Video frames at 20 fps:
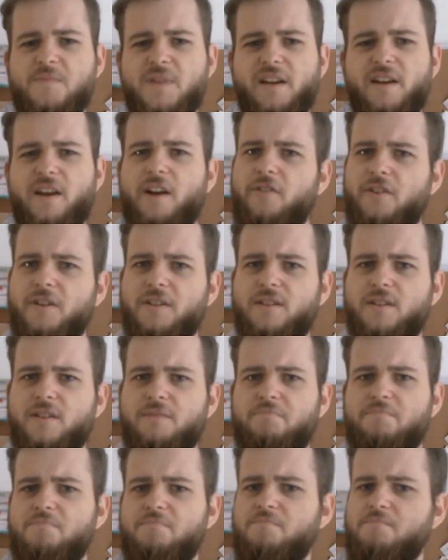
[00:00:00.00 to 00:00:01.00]
character
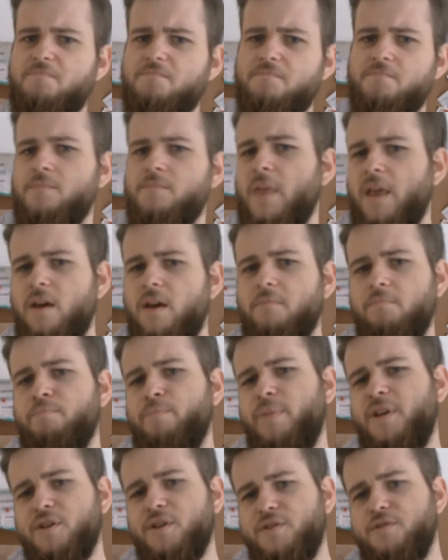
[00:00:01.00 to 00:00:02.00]

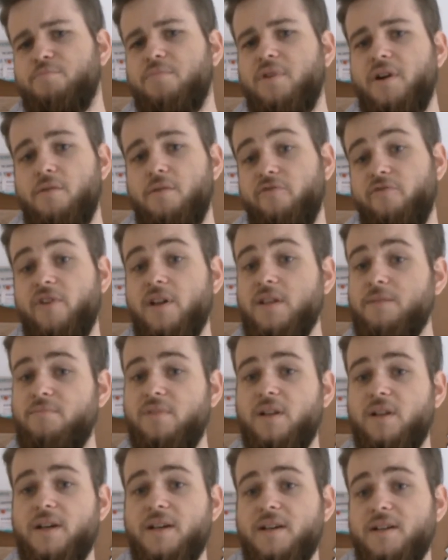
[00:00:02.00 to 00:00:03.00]
because you play with other
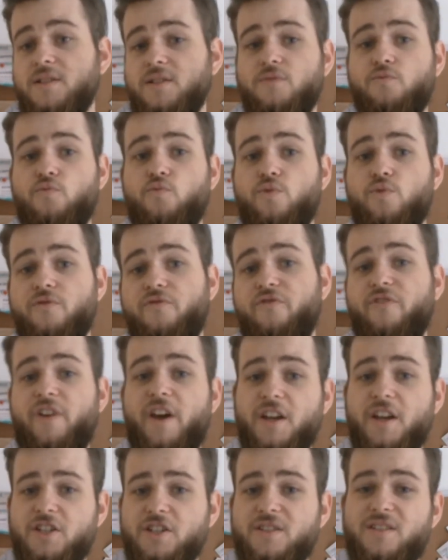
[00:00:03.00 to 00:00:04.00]
players with
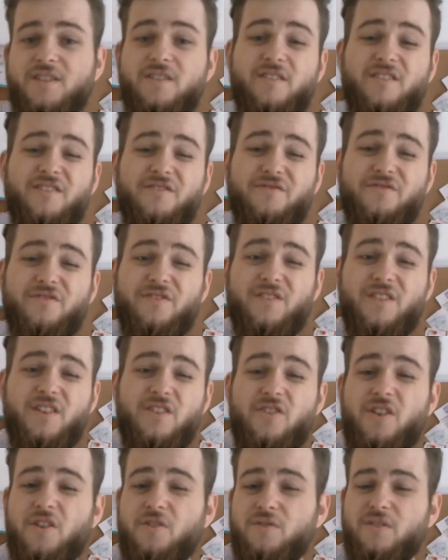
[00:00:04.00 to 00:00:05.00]
agency of
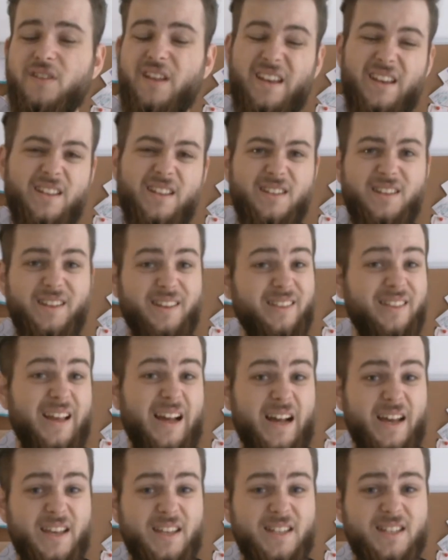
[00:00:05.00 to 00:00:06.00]
their own and
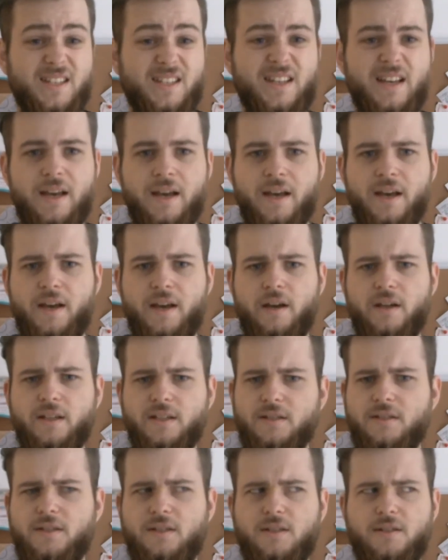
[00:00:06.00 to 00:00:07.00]
dice, it
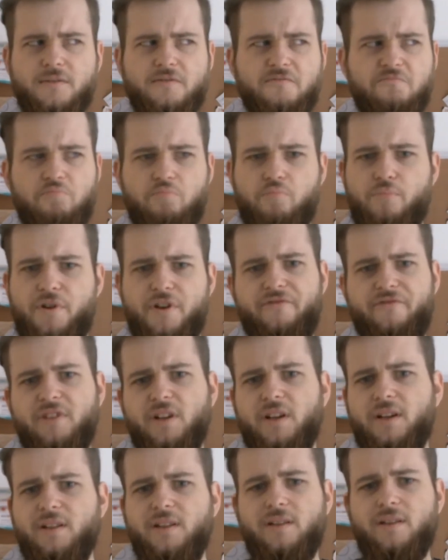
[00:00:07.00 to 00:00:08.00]
is
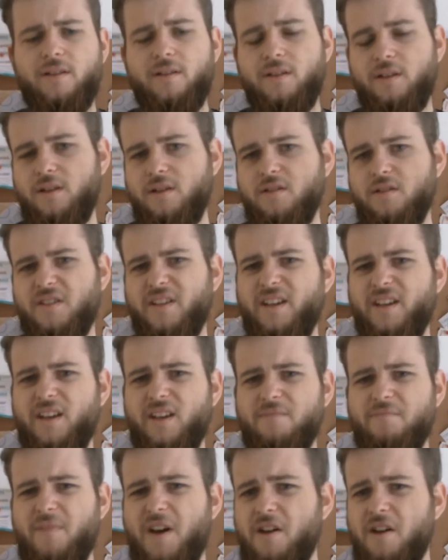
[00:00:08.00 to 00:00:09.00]
perfectly okay,
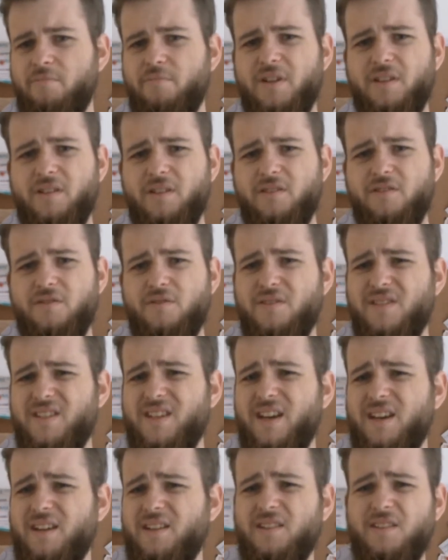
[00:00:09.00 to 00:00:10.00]
in my opinion, to
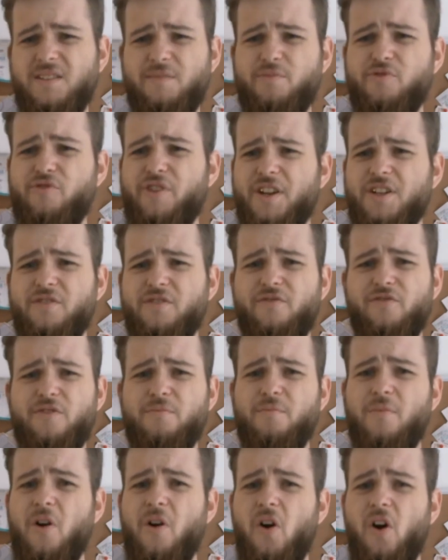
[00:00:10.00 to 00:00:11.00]
take inspiration
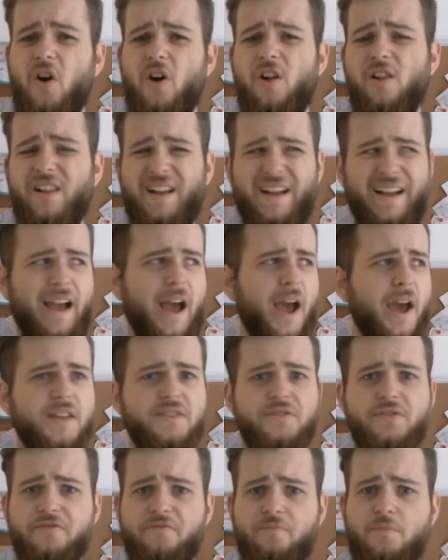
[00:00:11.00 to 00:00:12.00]
from all
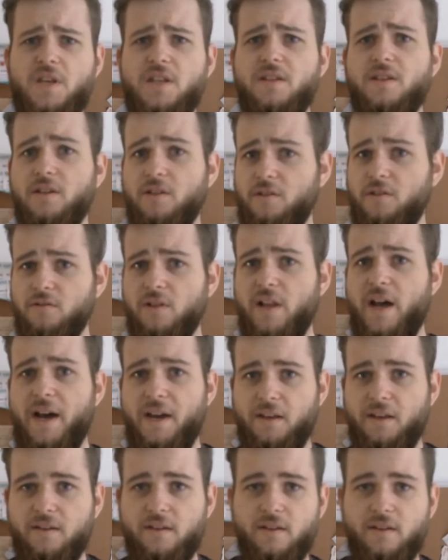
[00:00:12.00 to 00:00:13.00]
kinds of media you
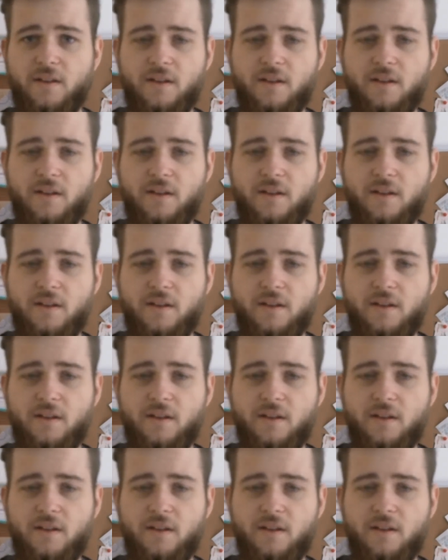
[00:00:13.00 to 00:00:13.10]
like.